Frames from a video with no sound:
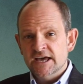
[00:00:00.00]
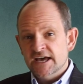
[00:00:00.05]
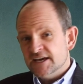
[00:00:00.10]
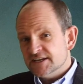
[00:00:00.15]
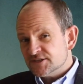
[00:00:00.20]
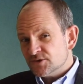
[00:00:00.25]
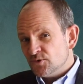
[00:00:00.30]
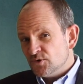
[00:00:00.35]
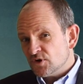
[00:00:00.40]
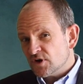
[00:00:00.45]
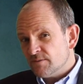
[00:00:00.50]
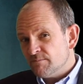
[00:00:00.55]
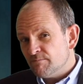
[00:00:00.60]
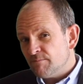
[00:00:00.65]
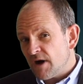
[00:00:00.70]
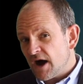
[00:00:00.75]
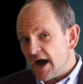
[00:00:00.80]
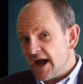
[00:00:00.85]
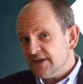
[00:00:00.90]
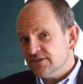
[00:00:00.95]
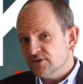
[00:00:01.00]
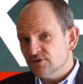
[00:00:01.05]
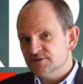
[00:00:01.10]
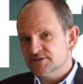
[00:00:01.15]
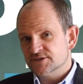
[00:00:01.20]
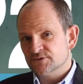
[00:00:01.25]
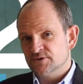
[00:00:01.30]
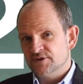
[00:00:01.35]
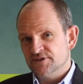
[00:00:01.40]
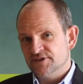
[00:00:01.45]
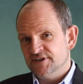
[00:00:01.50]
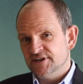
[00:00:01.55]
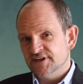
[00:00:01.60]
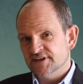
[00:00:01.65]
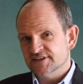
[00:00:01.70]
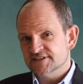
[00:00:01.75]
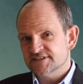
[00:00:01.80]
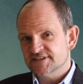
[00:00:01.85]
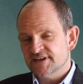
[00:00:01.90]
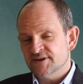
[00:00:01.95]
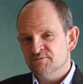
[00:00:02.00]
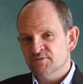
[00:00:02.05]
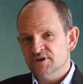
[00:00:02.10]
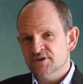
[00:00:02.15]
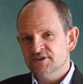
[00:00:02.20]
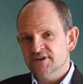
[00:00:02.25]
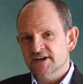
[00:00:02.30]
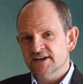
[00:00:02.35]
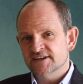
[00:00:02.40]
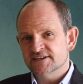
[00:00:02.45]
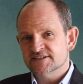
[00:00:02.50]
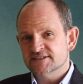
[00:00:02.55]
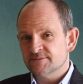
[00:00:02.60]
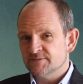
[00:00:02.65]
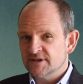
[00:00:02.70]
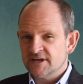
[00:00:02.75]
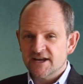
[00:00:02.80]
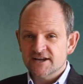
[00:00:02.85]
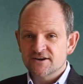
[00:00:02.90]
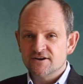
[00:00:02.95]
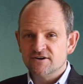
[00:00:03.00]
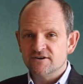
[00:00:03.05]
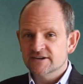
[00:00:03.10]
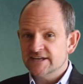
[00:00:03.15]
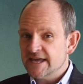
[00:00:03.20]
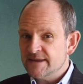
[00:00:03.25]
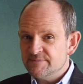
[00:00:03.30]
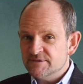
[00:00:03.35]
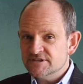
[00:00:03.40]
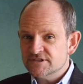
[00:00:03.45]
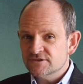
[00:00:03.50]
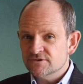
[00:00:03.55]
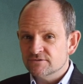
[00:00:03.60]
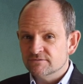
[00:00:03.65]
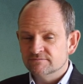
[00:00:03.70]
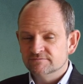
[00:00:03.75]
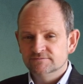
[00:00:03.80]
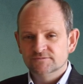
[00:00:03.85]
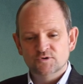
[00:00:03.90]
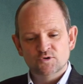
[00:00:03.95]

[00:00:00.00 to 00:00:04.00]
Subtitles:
So you combine those 3 things and what you get is something I call KP2,